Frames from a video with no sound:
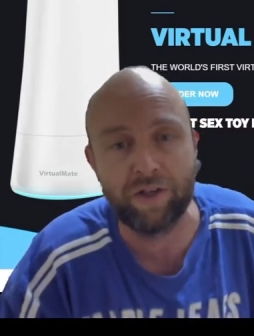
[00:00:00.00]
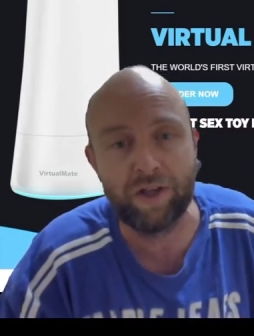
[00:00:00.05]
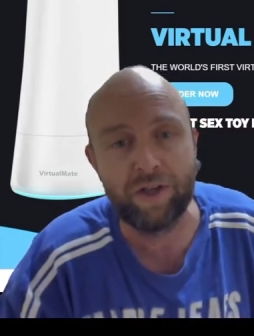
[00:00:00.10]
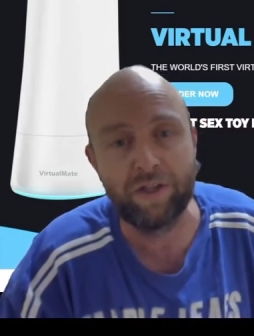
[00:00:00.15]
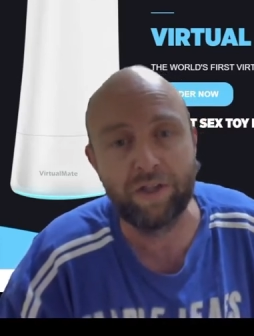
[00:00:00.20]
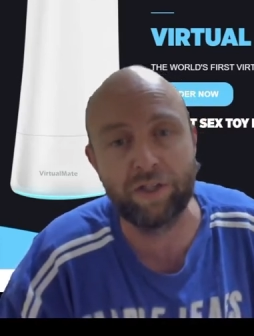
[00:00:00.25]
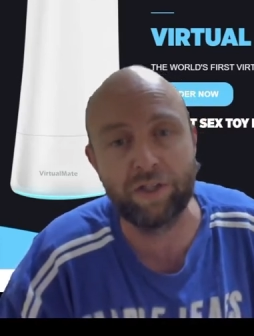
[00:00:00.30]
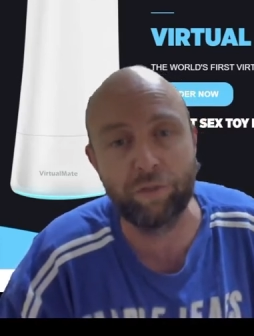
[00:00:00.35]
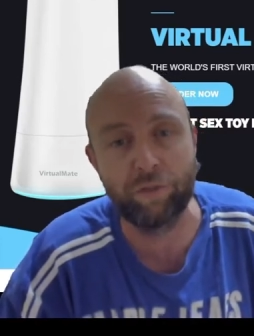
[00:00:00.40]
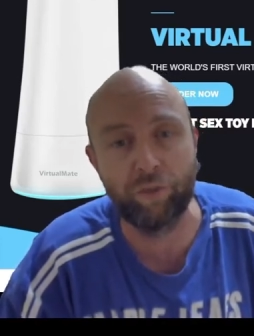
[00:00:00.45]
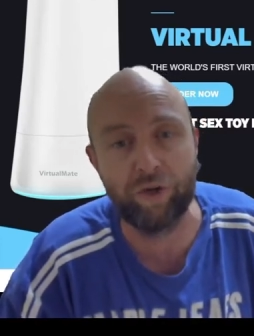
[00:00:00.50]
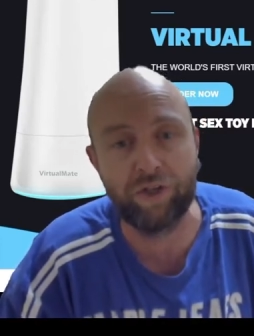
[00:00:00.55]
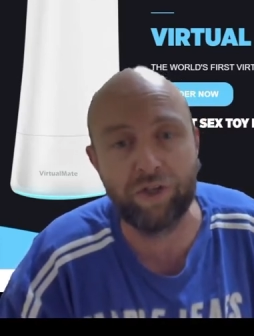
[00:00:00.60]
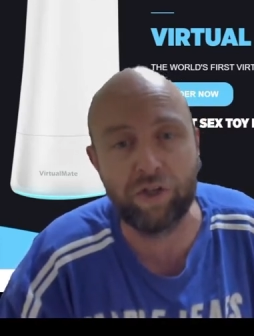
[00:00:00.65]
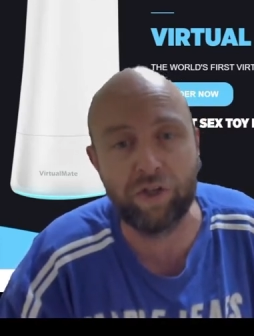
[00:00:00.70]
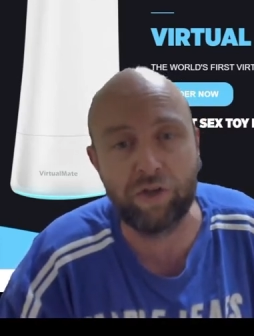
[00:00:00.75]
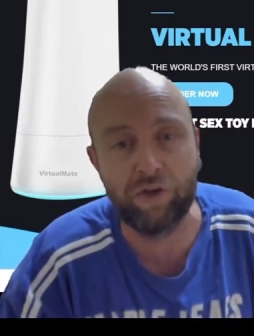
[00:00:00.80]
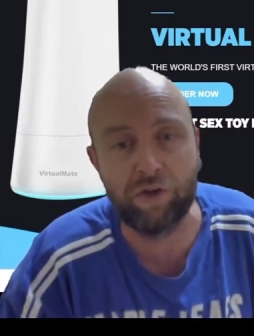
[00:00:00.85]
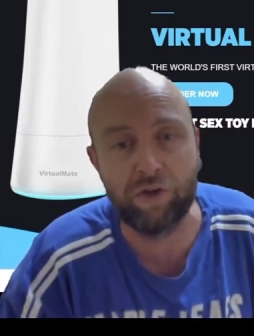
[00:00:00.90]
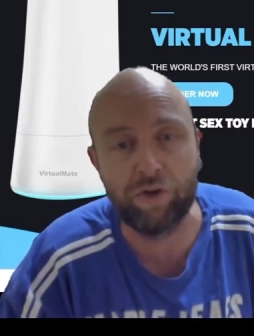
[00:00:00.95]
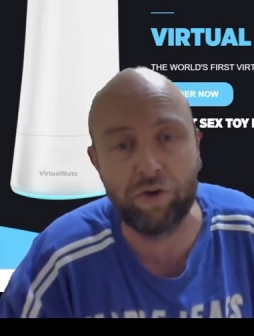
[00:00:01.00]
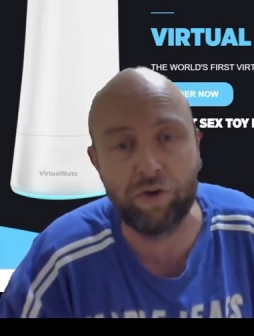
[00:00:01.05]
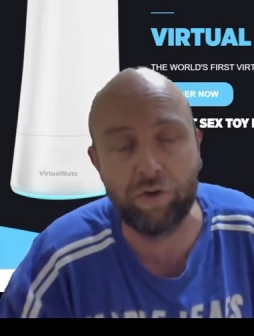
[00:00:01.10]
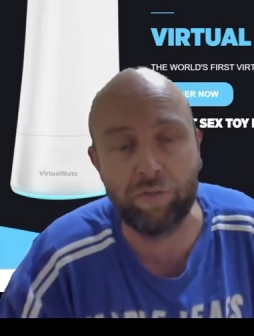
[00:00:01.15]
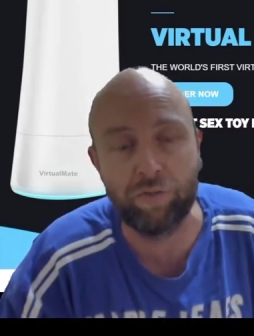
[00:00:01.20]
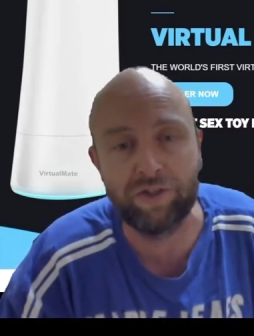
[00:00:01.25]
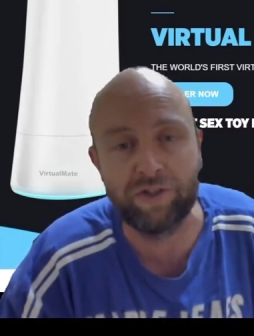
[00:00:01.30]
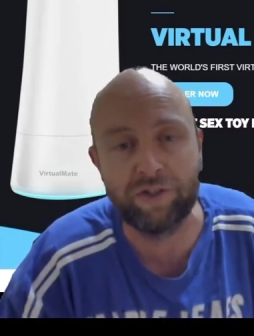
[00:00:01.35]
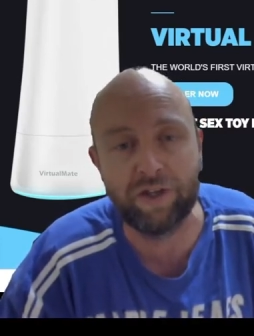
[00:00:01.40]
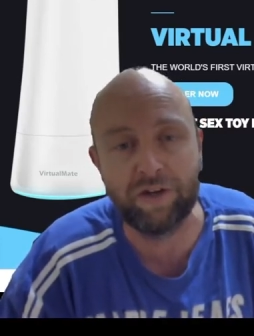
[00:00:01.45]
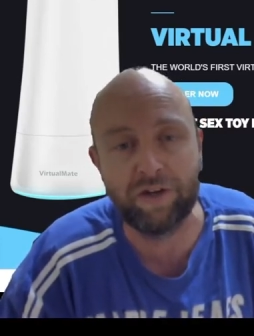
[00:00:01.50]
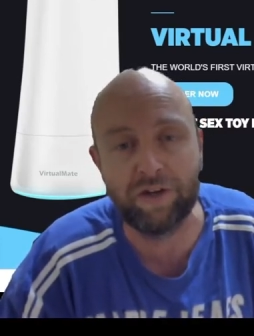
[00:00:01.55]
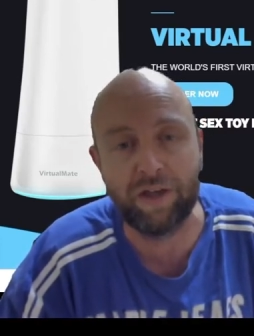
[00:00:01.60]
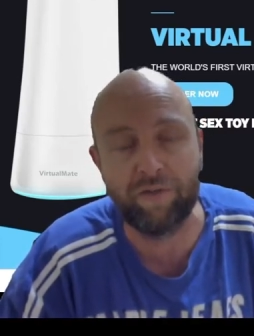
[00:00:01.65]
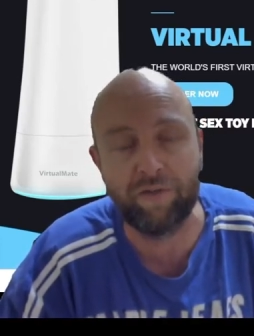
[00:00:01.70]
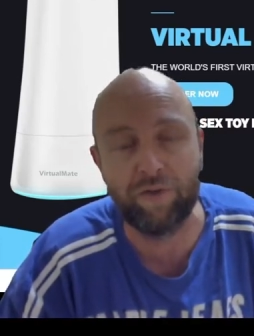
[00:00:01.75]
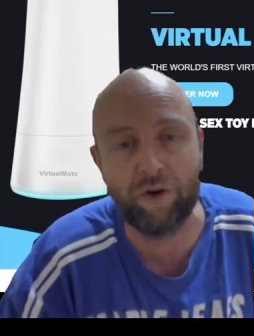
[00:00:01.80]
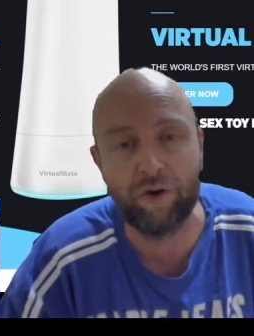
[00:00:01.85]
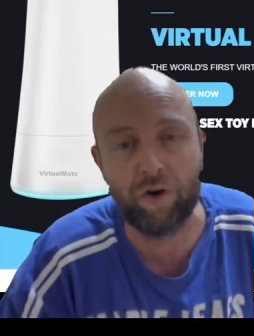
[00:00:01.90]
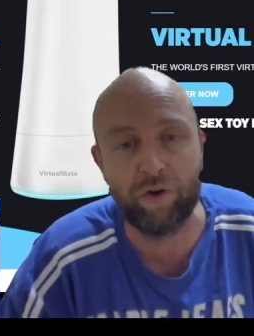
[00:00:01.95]
Similar to YouTube, instead of
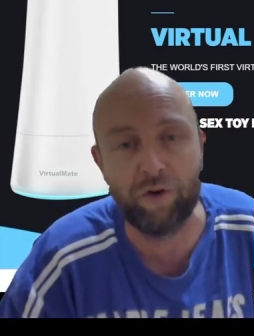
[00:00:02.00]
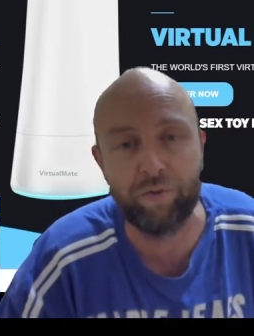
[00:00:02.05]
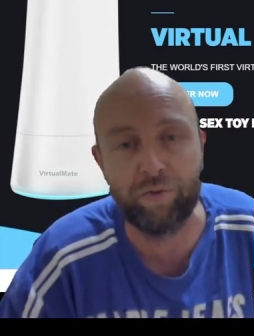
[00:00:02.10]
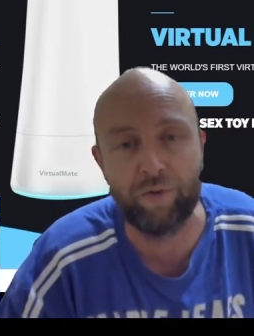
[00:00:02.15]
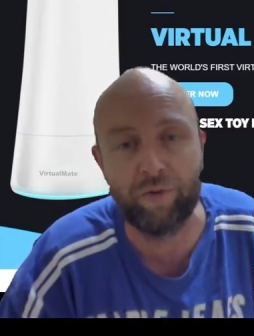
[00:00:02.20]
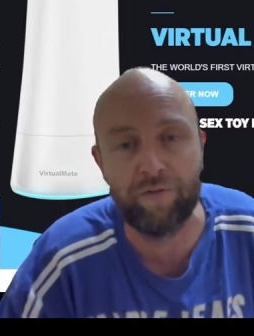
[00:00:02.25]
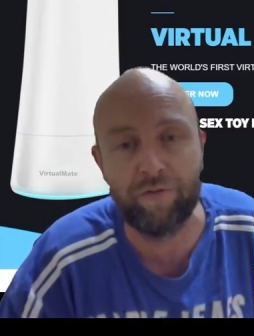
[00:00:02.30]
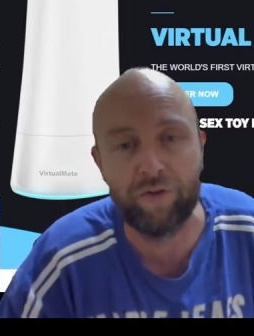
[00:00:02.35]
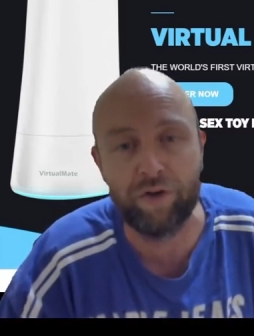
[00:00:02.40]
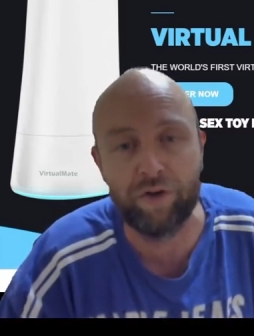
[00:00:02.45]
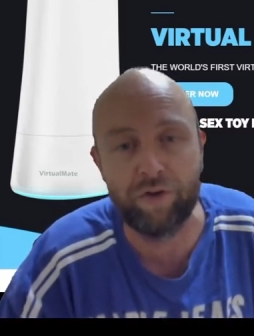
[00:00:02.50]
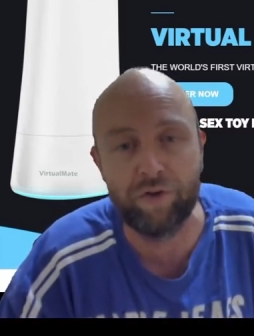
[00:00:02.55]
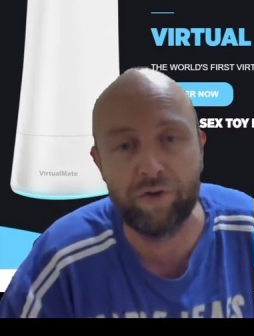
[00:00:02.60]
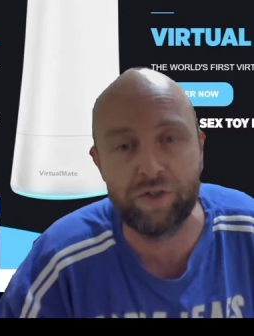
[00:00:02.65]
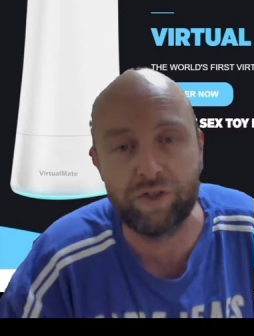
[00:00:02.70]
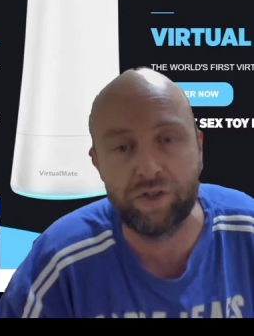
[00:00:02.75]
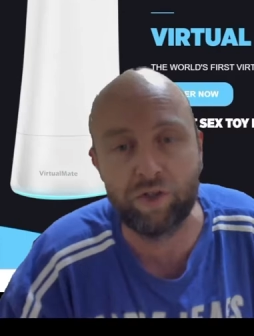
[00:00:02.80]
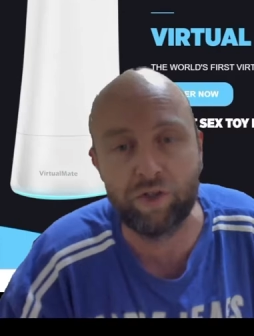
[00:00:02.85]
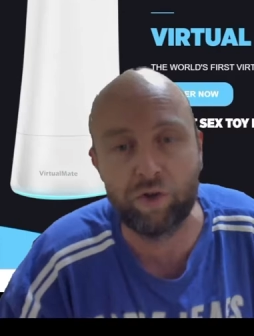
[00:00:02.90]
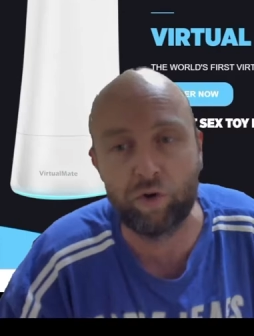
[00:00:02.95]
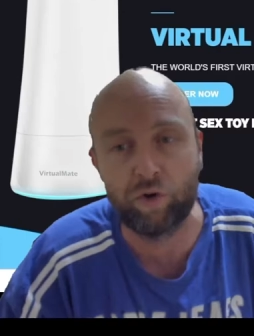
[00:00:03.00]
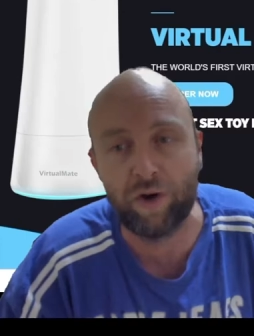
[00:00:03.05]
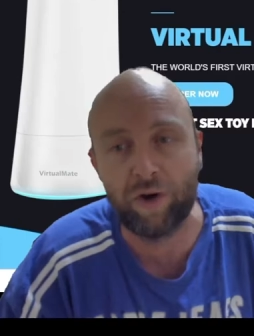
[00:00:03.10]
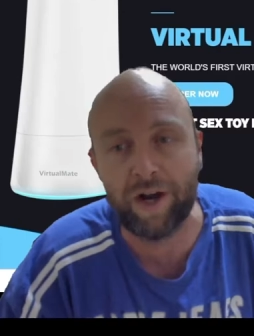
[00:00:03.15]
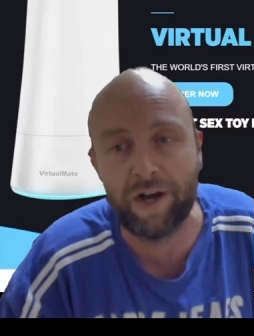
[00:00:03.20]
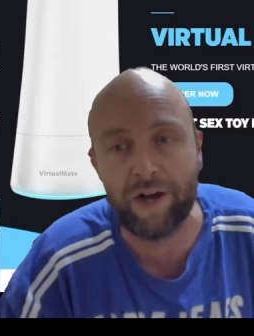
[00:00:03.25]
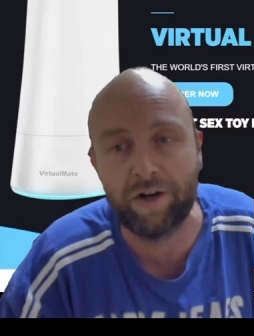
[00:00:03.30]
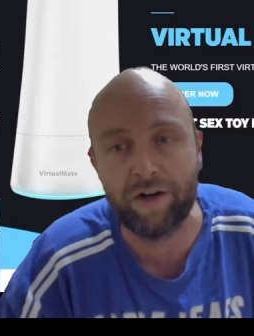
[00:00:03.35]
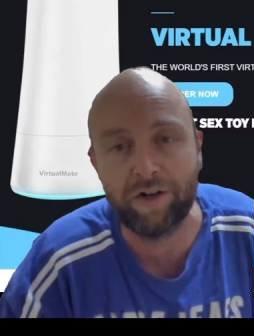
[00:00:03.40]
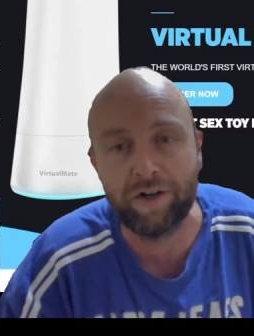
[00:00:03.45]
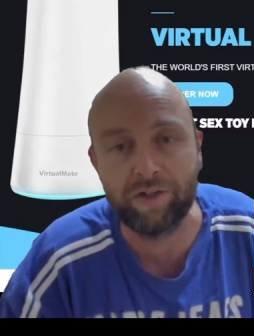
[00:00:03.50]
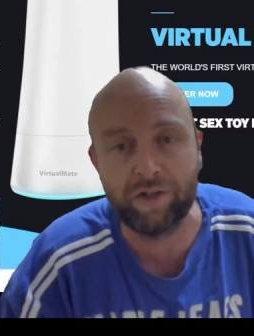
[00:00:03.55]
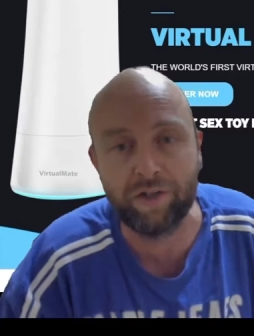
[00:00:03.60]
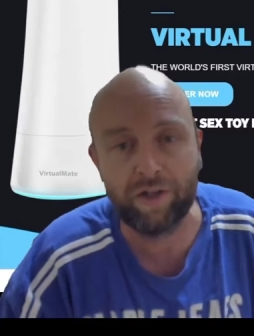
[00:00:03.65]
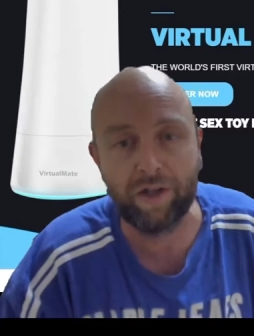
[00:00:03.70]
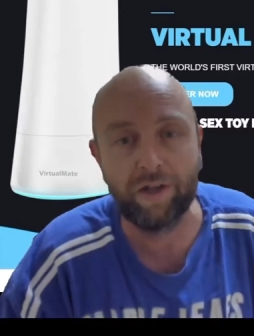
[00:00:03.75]
giving all the revenue to the creators,